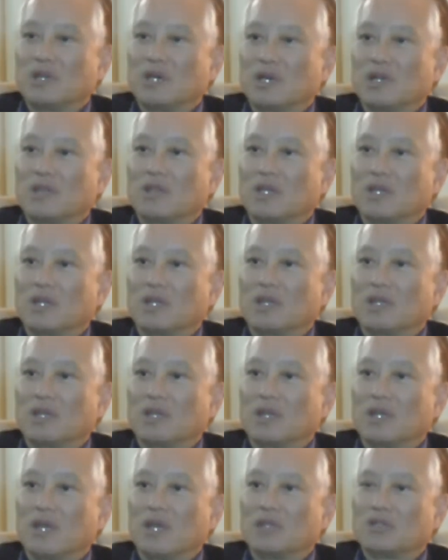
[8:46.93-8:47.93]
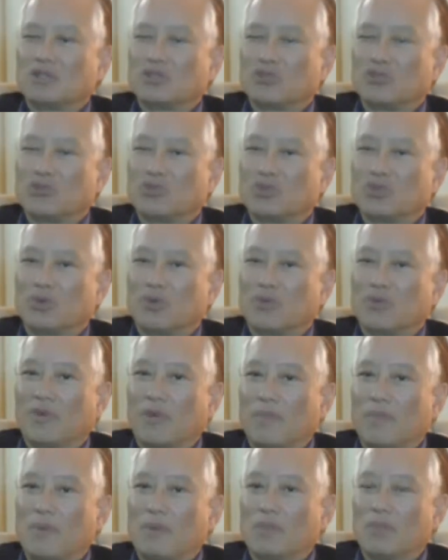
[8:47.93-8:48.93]
I think that's sort of
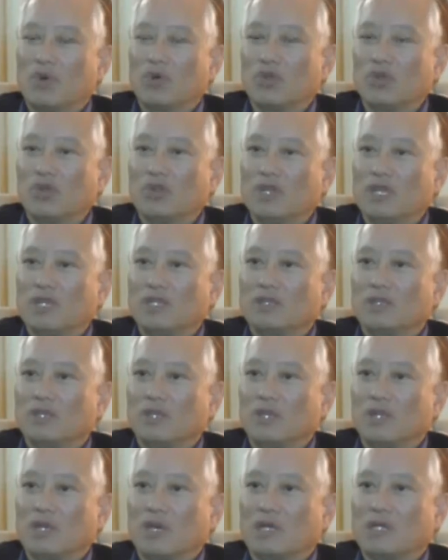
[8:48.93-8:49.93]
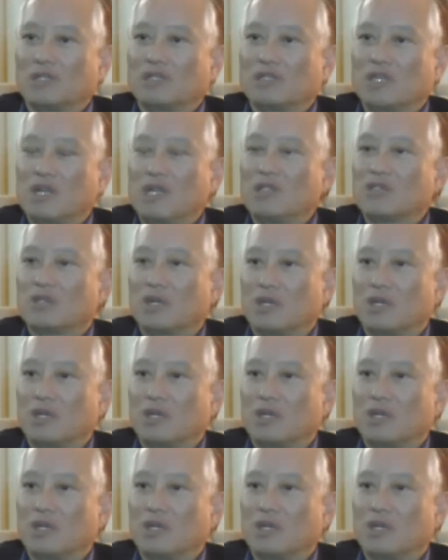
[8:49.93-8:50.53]
a bit more unique to the United States,